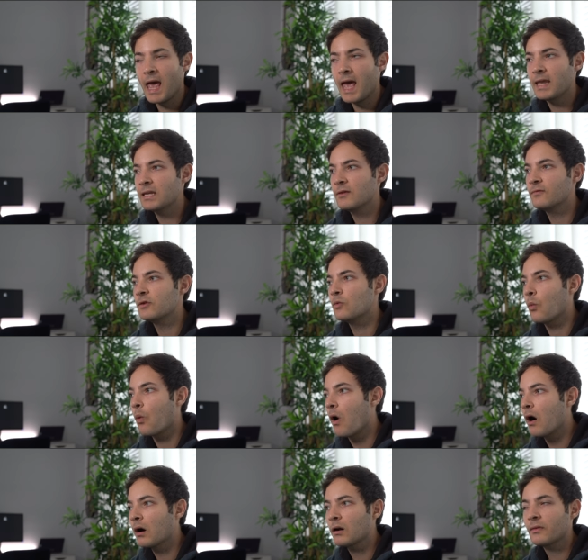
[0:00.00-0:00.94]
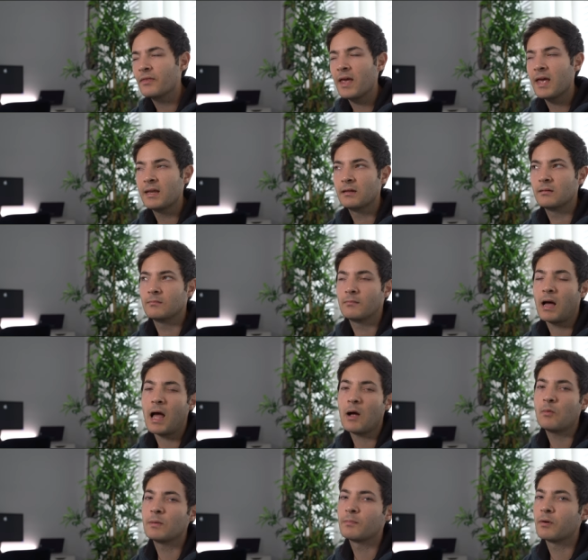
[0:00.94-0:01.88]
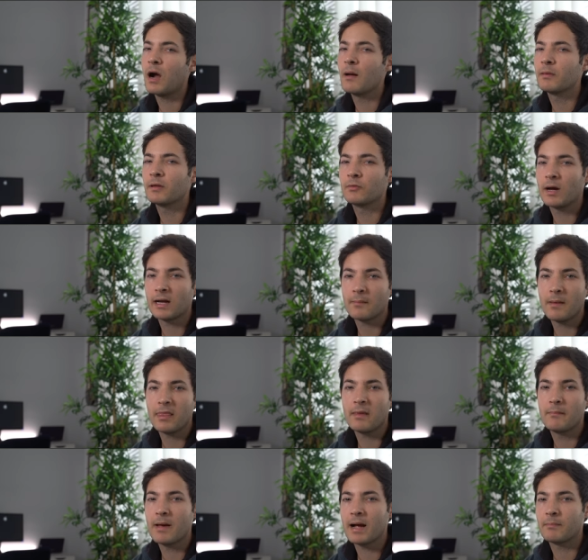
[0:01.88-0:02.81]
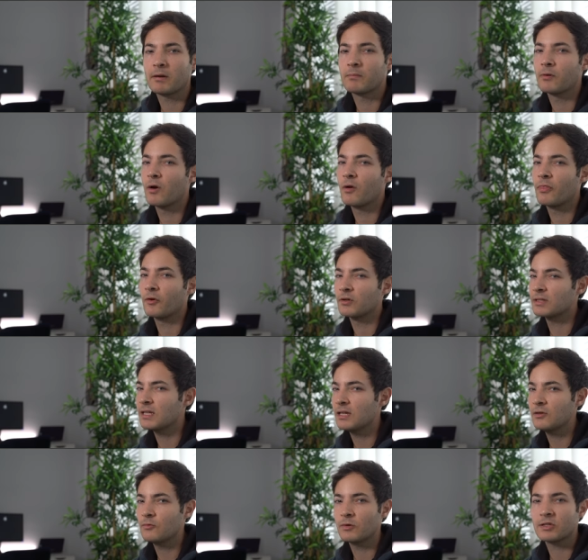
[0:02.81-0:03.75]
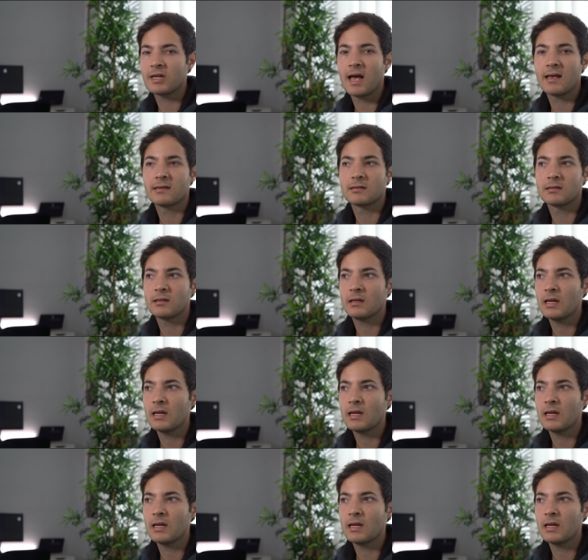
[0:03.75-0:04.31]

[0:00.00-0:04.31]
And if you are, then I would probably recommend the MacBook Pro 13, which has